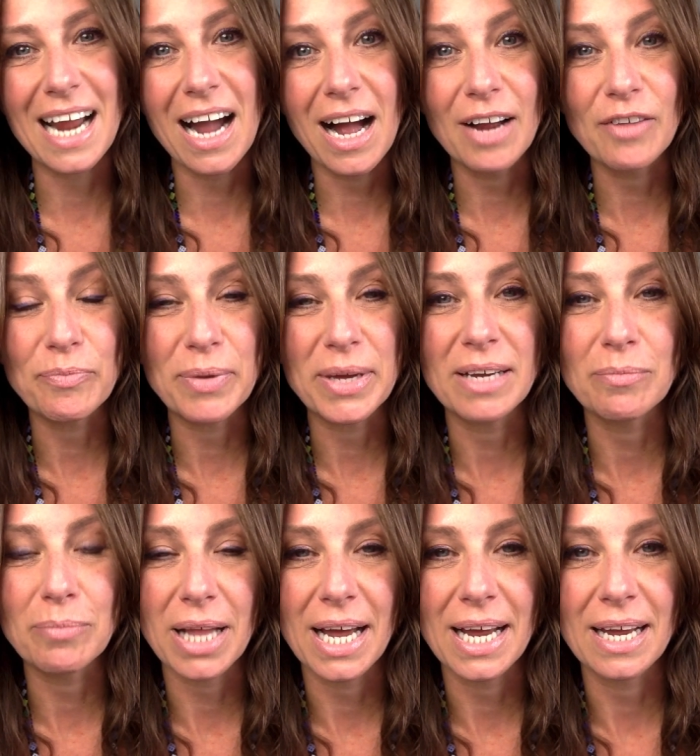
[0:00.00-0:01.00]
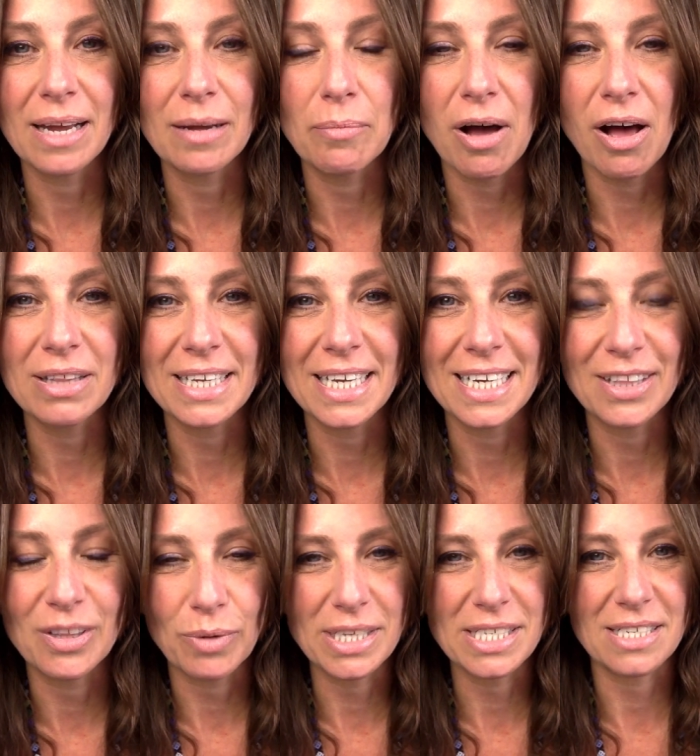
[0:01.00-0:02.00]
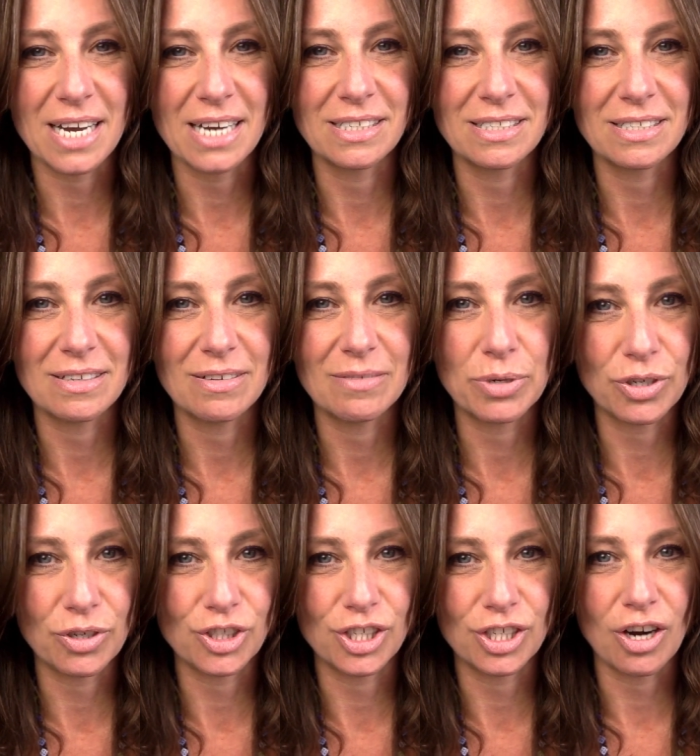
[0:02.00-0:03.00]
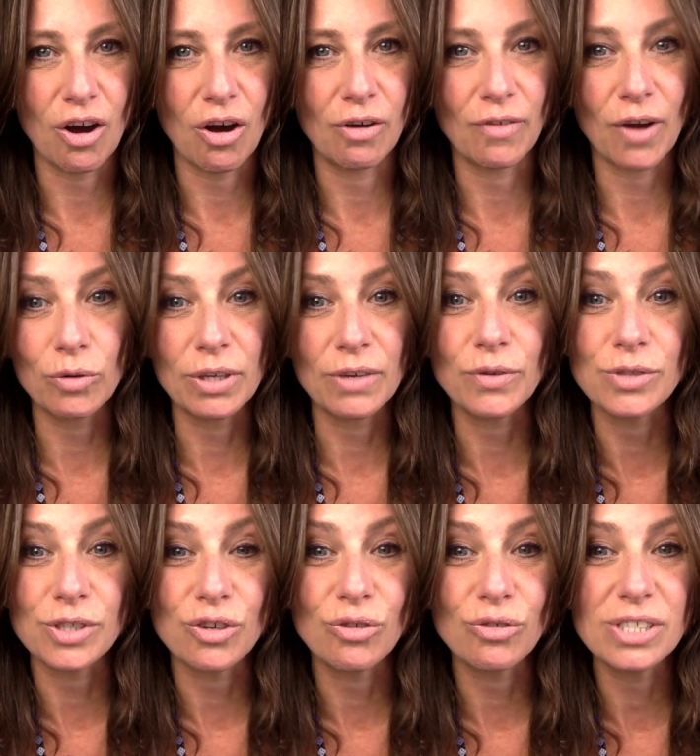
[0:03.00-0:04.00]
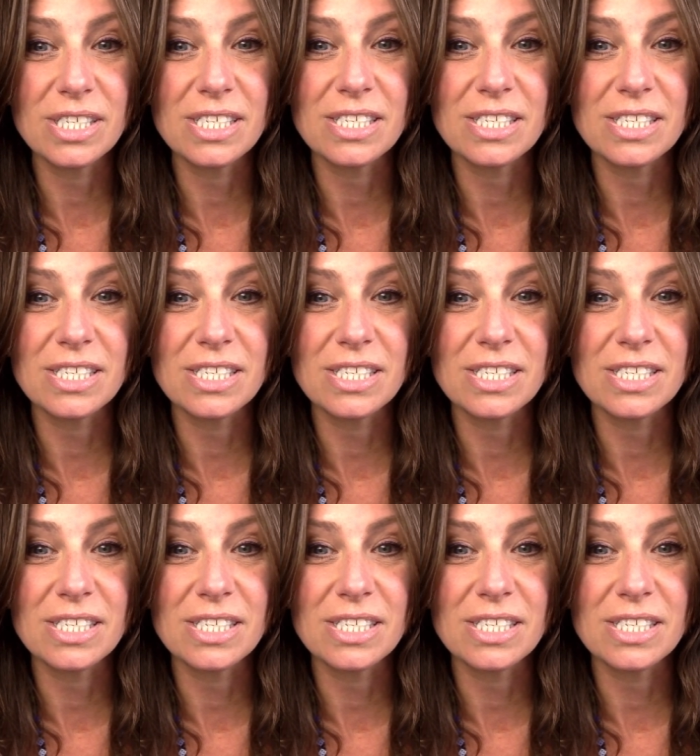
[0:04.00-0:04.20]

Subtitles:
I've been playing Marlene in the West End production of Only Fools and Horses,